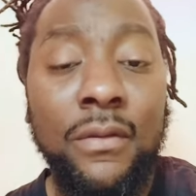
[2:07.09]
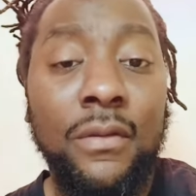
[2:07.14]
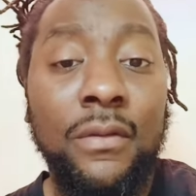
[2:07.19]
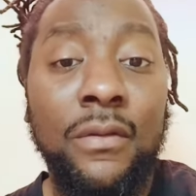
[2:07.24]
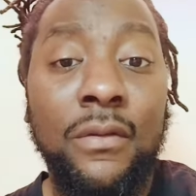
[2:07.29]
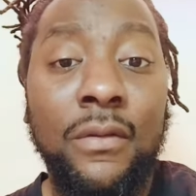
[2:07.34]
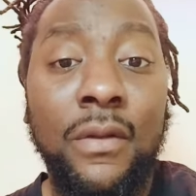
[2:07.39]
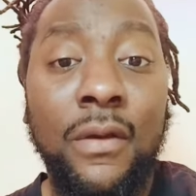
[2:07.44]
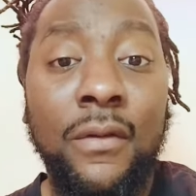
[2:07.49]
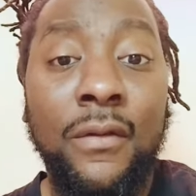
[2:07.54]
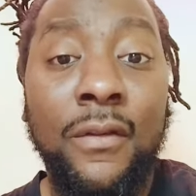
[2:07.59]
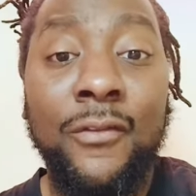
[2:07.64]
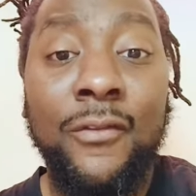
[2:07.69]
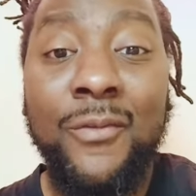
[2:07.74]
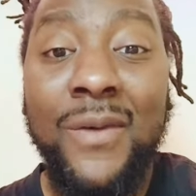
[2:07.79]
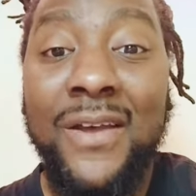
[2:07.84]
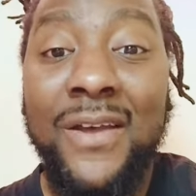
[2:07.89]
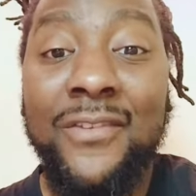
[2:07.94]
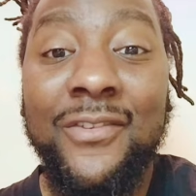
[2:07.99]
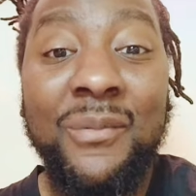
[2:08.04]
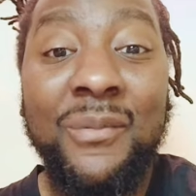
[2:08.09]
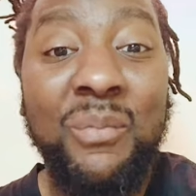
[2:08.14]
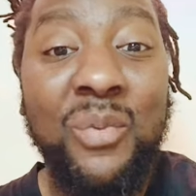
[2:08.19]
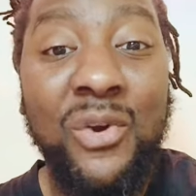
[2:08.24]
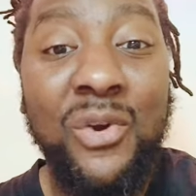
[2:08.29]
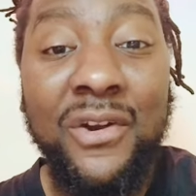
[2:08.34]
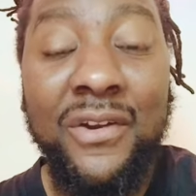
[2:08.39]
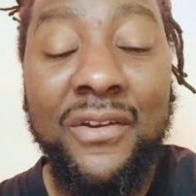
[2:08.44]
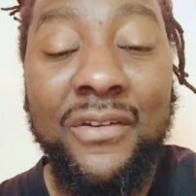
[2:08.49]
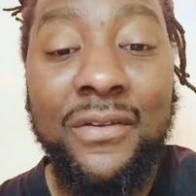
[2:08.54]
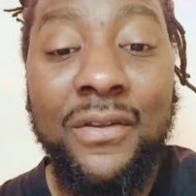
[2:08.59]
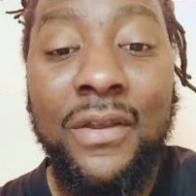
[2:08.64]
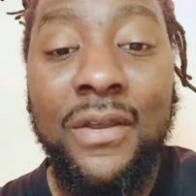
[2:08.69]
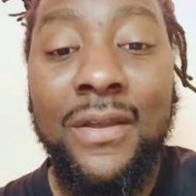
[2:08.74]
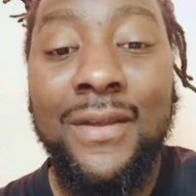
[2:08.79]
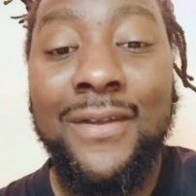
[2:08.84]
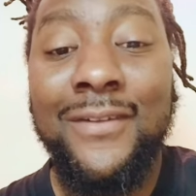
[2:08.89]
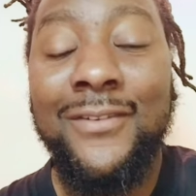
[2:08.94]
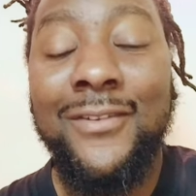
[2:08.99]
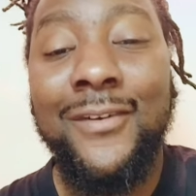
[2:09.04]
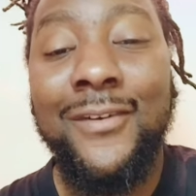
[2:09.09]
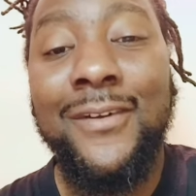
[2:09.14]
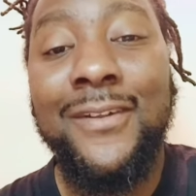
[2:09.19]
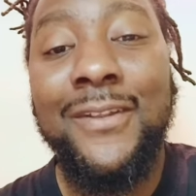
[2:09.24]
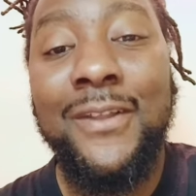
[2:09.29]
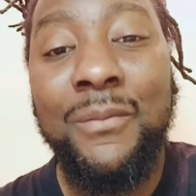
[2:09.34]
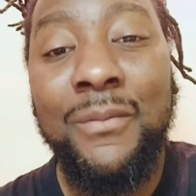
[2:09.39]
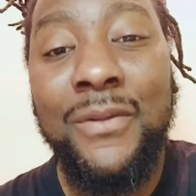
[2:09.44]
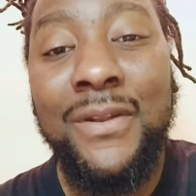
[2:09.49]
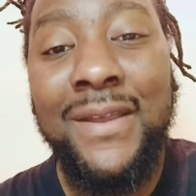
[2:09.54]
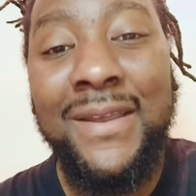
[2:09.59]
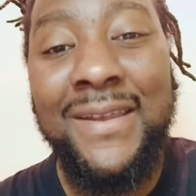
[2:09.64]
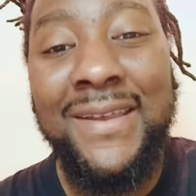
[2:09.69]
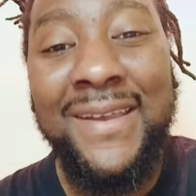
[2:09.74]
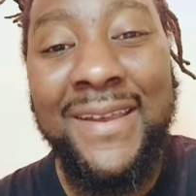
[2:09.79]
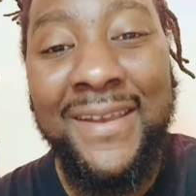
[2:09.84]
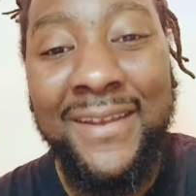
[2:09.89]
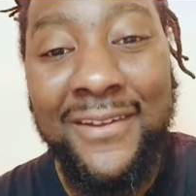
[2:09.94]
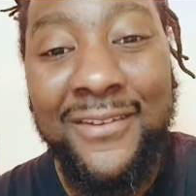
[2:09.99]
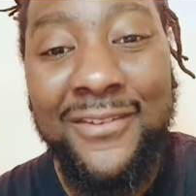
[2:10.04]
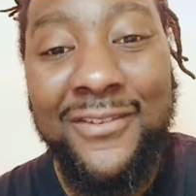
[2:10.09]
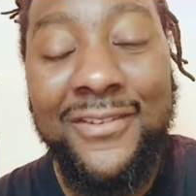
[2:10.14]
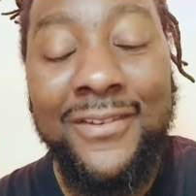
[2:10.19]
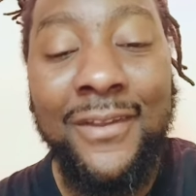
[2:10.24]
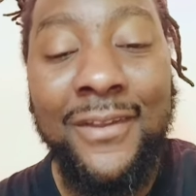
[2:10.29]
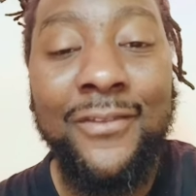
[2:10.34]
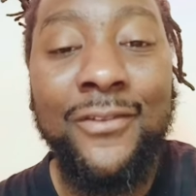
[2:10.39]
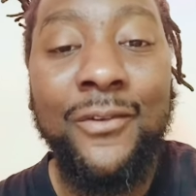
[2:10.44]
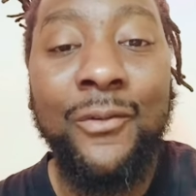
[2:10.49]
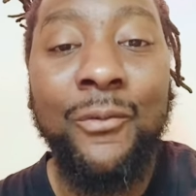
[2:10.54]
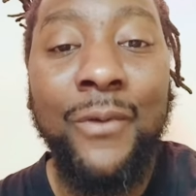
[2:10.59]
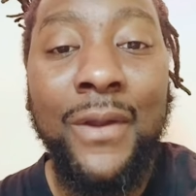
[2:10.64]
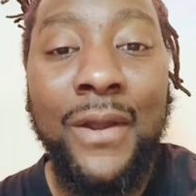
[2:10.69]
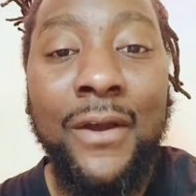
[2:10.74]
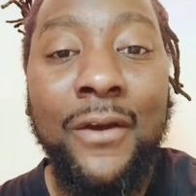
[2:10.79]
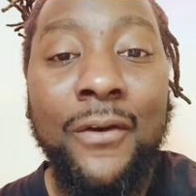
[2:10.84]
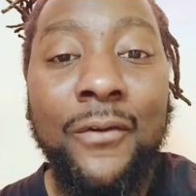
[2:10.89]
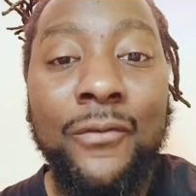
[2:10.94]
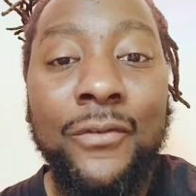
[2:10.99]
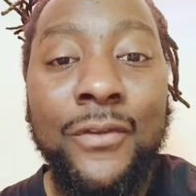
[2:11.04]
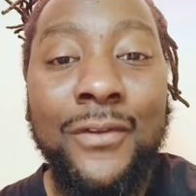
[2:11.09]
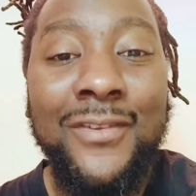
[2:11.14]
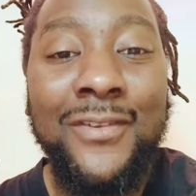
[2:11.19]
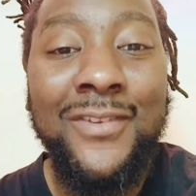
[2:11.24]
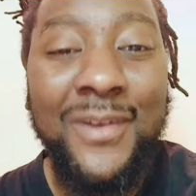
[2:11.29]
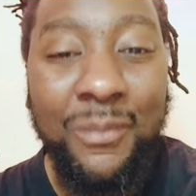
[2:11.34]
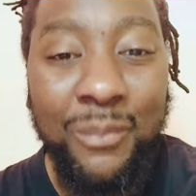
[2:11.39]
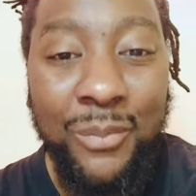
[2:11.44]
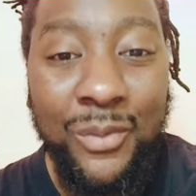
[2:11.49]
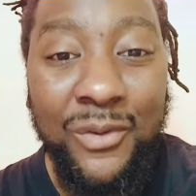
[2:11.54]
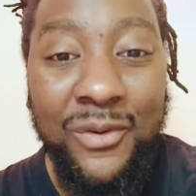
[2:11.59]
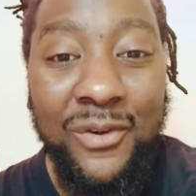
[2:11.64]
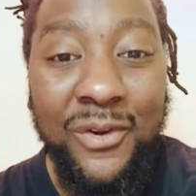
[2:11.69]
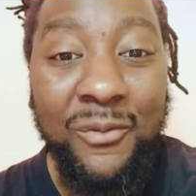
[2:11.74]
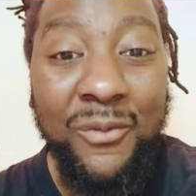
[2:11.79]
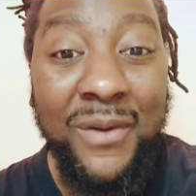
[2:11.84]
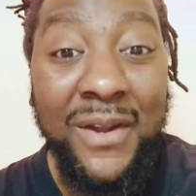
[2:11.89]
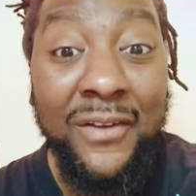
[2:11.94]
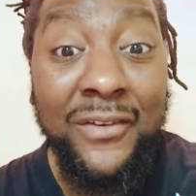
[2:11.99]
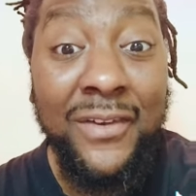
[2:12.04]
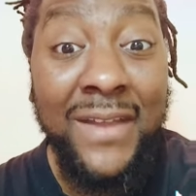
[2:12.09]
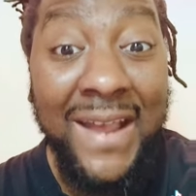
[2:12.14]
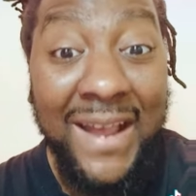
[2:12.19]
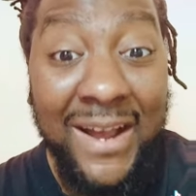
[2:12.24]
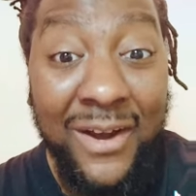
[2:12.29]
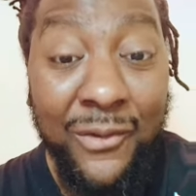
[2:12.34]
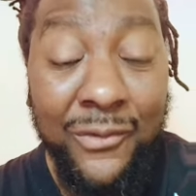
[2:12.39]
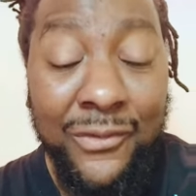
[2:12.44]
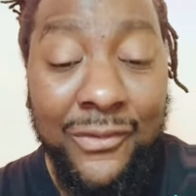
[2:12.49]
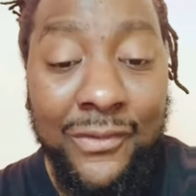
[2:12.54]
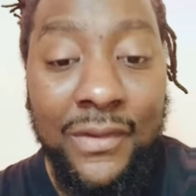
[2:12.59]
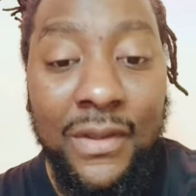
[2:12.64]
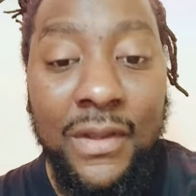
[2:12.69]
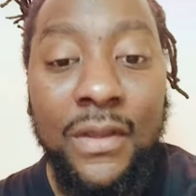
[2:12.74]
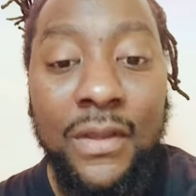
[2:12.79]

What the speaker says: You know, that's why it's important to eliminate ants that's around the temple, around the house.